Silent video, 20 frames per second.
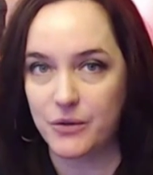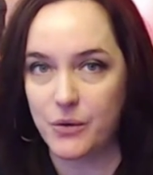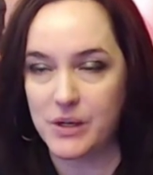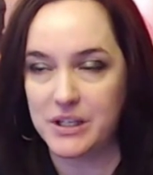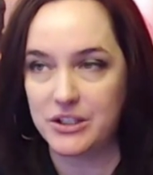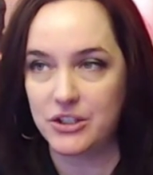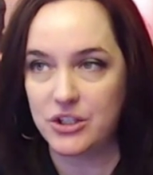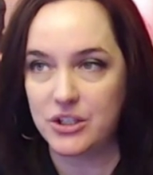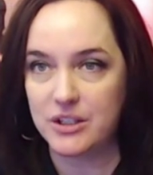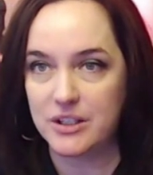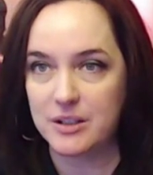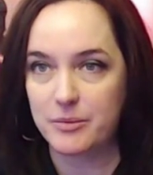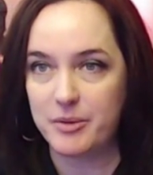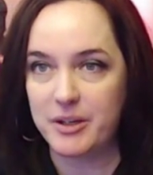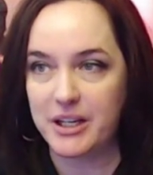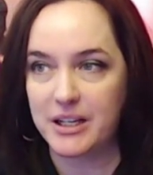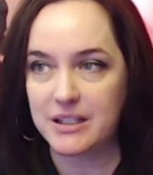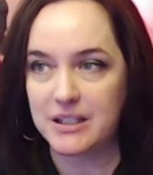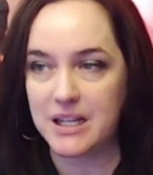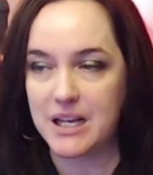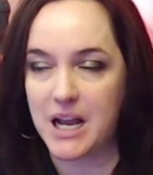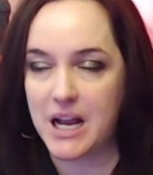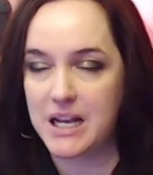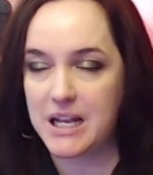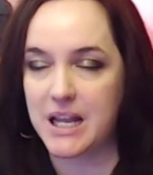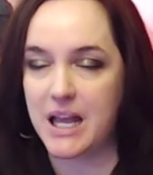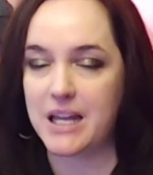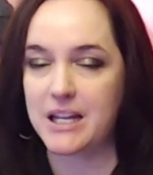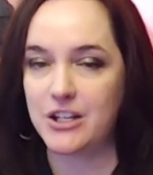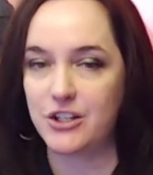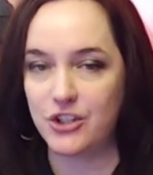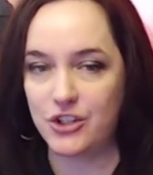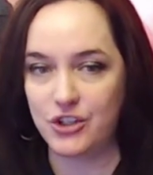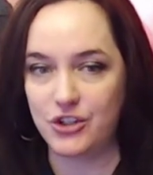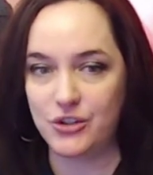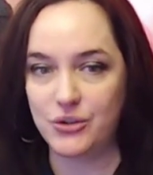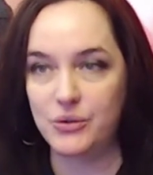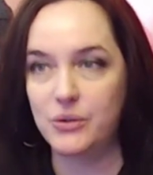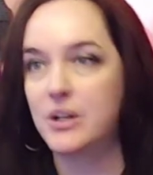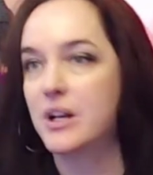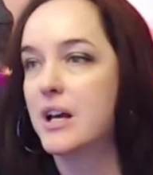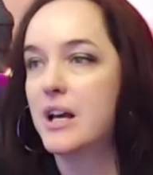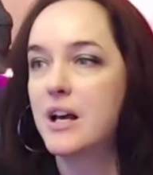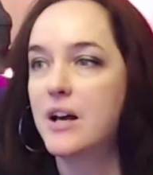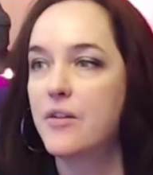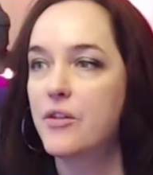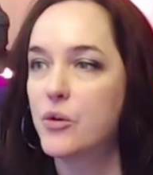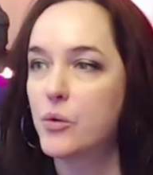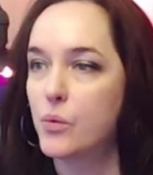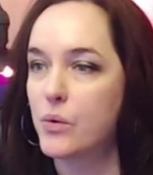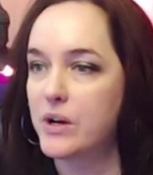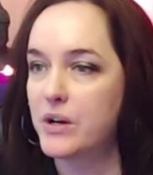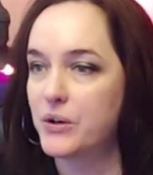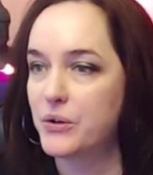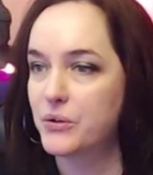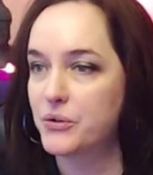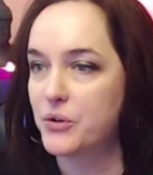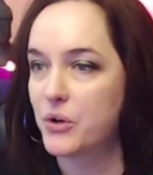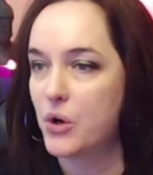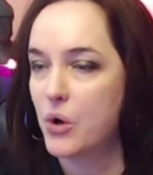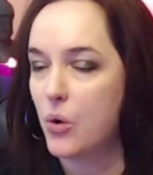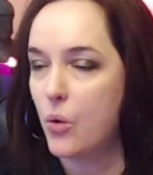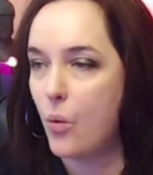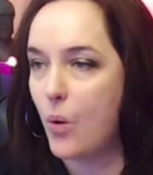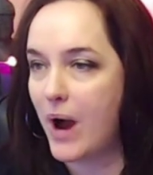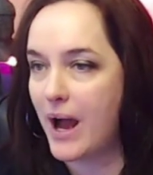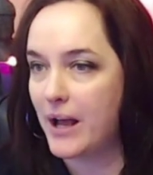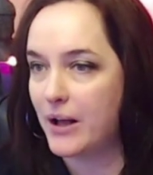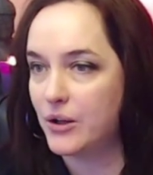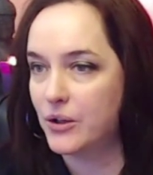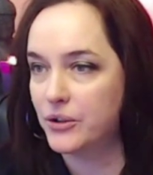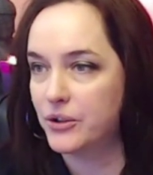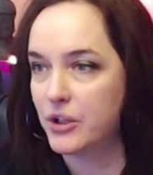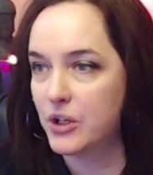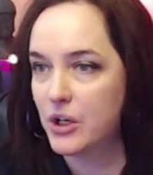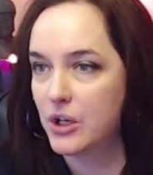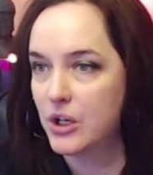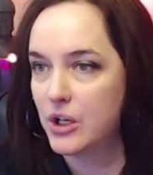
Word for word: questions because they kind of get into the weird, wild,